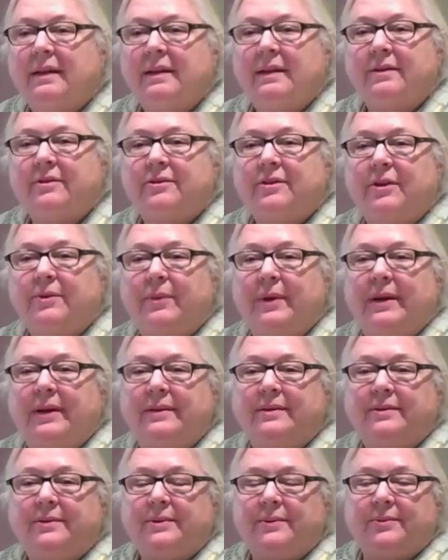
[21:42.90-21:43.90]
There's no way to
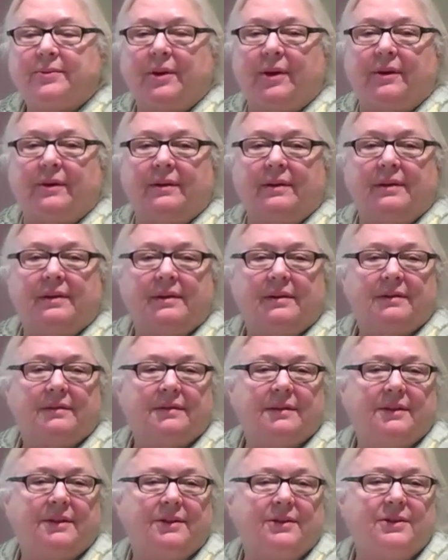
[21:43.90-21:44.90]
do it wrong.
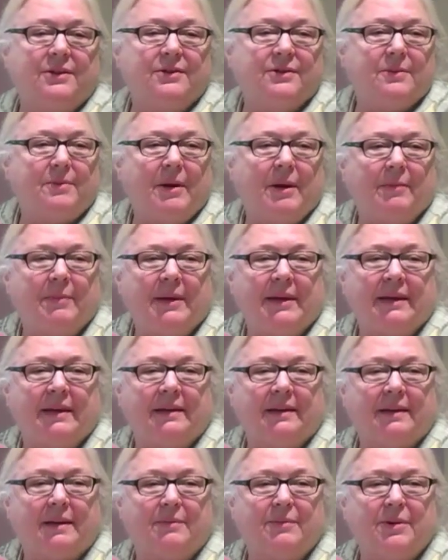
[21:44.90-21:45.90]
And the good news about being
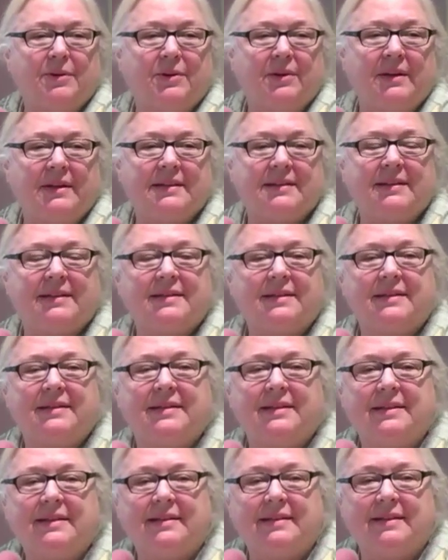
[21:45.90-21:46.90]
in a community such as
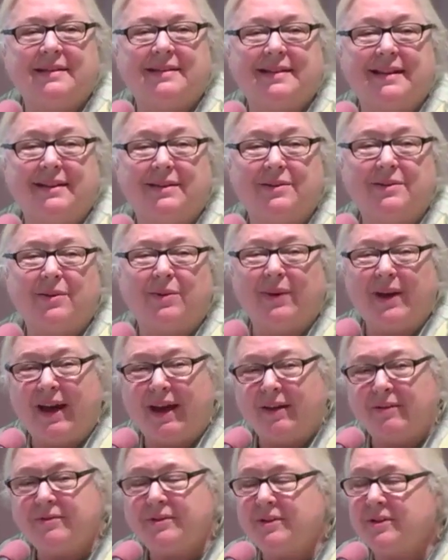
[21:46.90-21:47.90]
this is that you don't
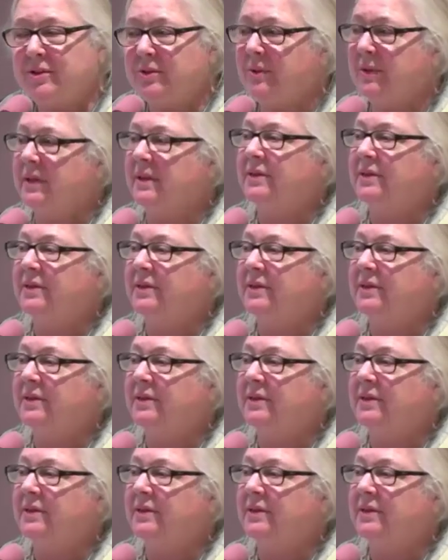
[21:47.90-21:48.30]
have to do it